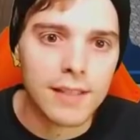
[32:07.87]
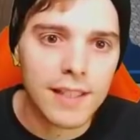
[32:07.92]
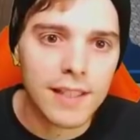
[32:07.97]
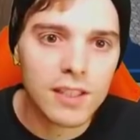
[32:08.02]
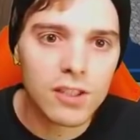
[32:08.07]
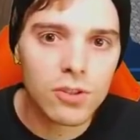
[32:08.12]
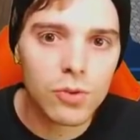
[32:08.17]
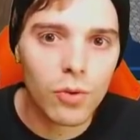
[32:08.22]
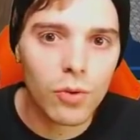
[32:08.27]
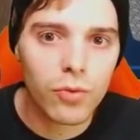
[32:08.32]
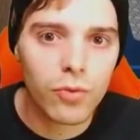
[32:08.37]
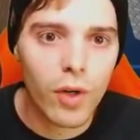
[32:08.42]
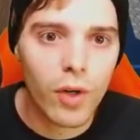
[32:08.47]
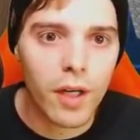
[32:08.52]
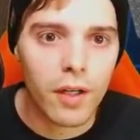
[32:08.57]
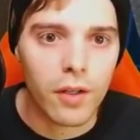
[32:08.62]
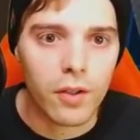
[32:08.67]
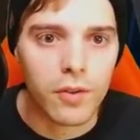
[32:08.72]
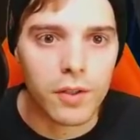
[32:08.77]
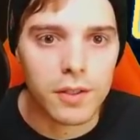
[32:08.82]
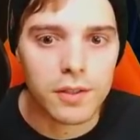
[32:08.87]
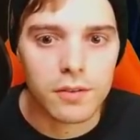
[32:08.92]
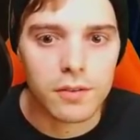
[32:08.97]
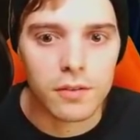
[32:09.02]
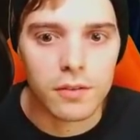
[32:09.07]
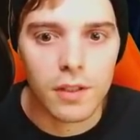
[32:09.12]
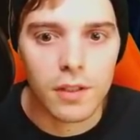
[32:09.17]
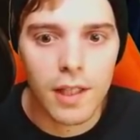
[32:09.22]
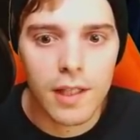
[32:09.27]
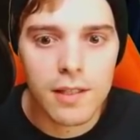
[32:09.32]
access to a Fire
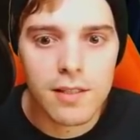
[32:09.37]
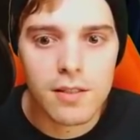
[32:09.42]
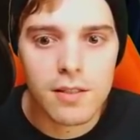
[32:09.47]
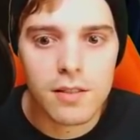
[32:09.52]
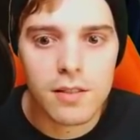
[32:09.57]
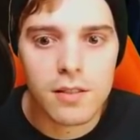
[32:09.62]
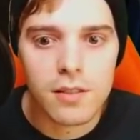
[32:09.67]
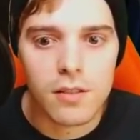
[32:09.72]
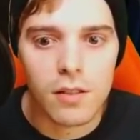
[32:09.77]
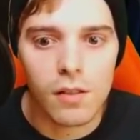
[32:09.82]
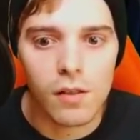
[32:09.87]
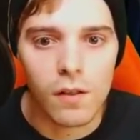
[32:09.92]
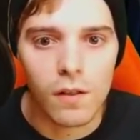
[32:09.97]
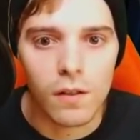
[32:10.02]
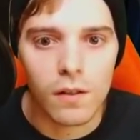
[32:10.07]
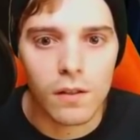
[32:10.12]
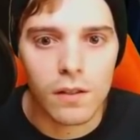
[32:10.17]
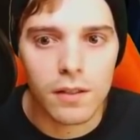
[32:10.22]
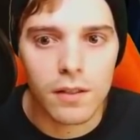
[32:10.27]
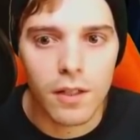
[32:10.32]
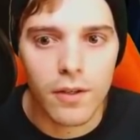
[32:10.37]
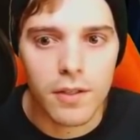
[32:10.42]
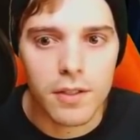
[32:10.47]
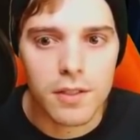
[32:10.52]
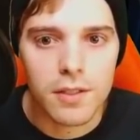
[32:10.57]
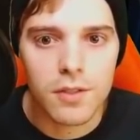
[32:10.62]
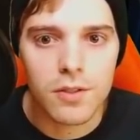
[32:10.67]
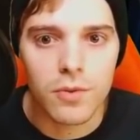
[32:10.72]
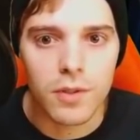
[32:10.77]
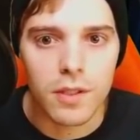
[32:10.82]
Crystal. And that's all there
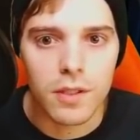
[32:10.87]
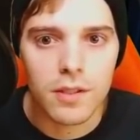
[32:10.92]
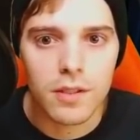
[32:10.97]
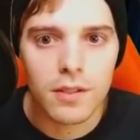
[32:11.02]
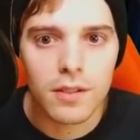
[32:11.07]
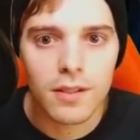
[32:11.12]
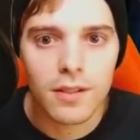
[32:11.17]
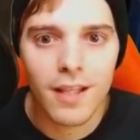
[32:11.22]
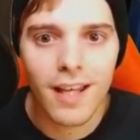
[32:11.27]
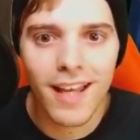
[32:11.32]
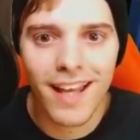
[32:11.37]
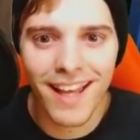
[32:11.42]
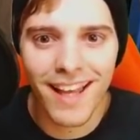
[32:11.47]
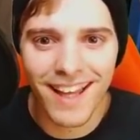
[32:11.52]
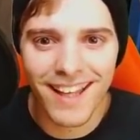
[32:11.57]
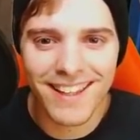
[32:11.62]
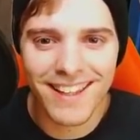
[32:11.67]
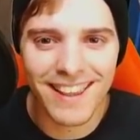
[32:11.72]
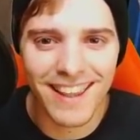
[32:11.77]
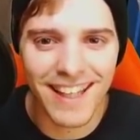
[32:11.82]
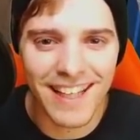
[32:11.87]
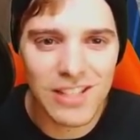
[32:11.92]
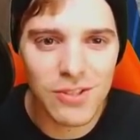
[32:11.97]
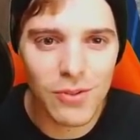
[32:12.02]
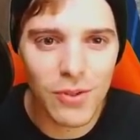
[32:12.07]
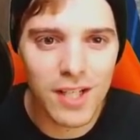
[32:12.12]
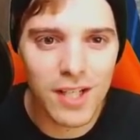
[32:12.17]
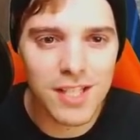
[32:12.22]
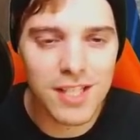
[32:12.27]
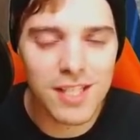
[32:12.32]
is to it. Like
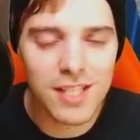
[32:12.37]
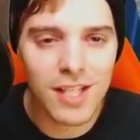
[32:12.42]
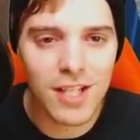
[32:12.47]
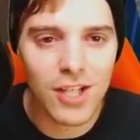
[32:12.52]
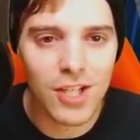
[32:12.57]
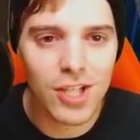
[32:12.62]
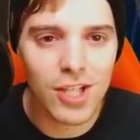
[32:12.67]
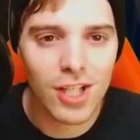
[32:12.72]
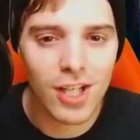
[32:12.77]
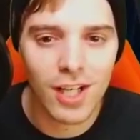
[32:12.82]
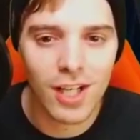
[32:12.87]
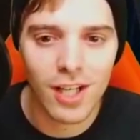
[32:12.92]
2 energies here.